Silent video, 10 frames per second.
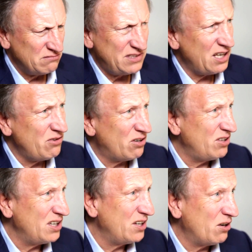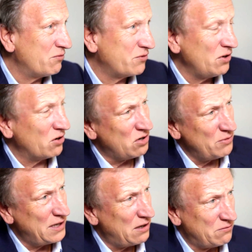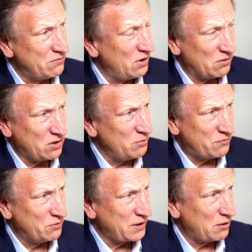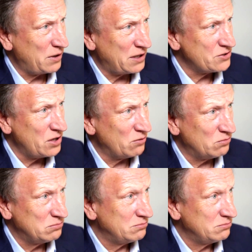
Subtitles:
No, not really. Not coming from Ken Bates, no.